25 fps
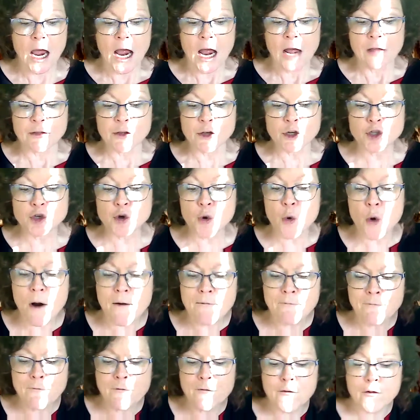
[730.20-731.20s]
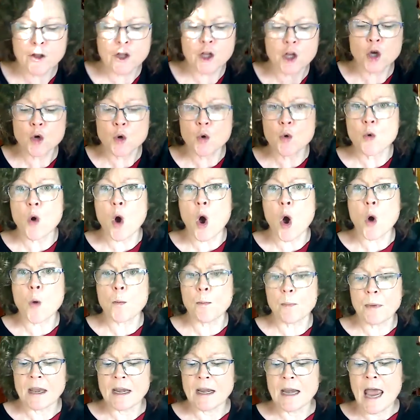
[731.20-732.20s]
The door flew
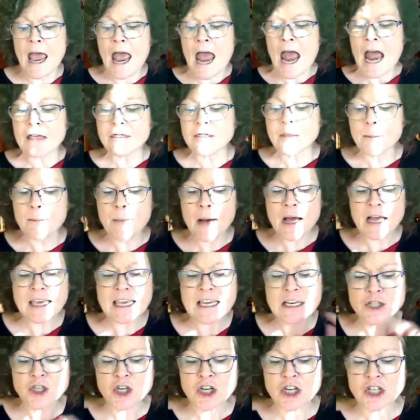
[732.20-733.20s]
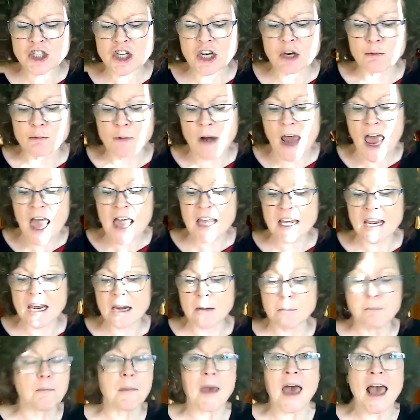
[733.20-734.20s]
open, and the monkey Chi-Chi ran
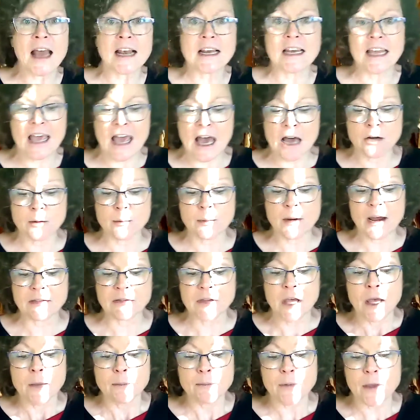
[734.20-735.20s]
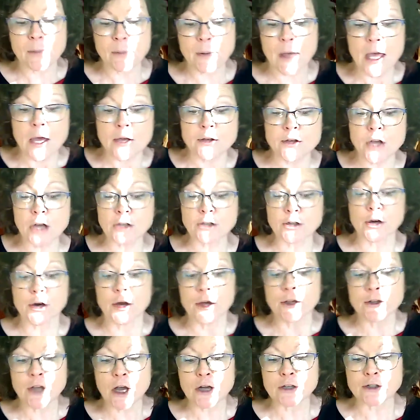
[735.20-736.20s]
in, badly out of breath.
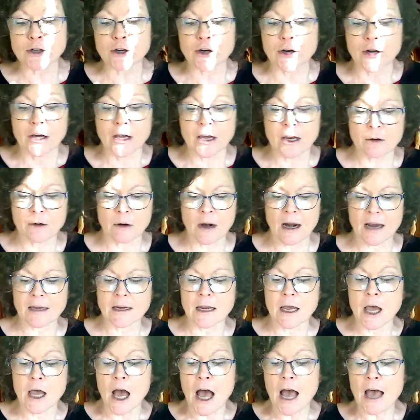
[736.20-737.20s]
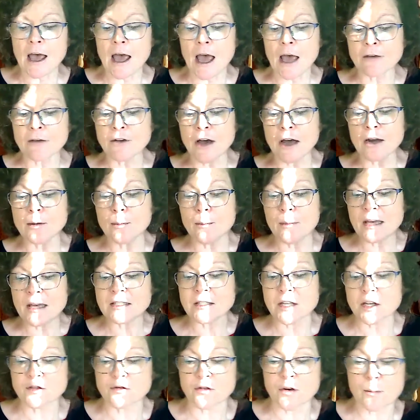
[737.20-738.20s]
Doctor, he cried. I got a
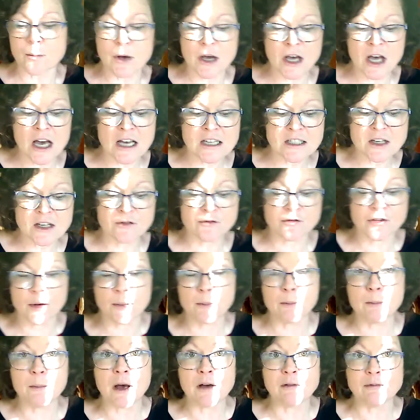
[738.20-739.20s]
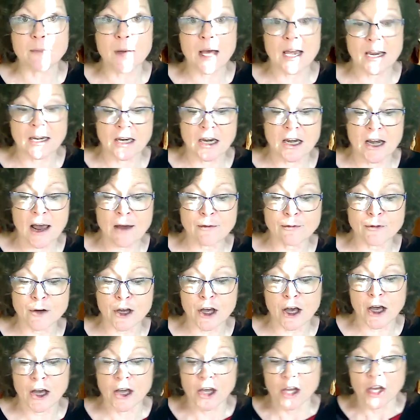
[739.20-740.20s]
message from a cousin of mine in
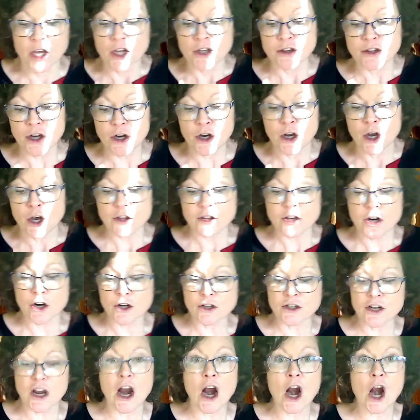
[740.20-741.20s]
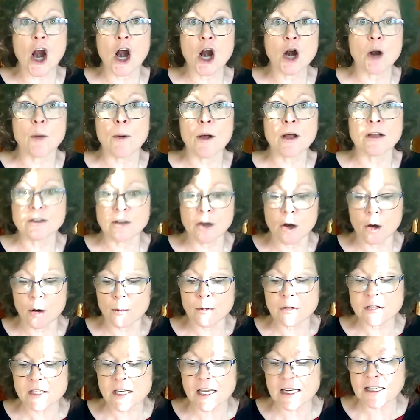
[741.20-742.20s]
Africa. There are
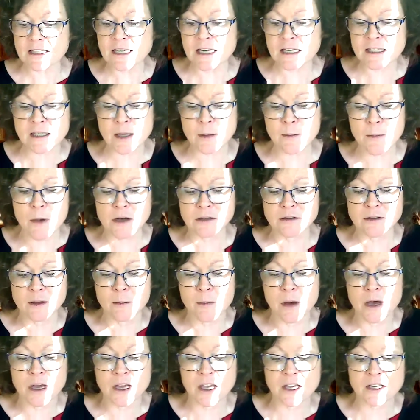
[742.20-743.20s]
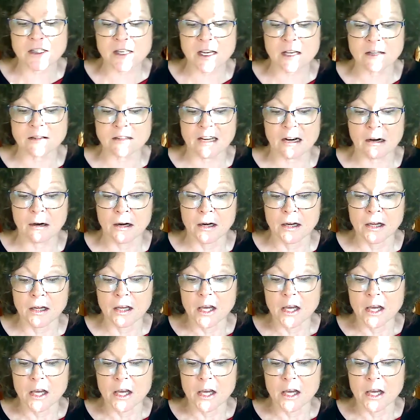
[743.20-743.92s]
terrible sickness among the monkeys out there.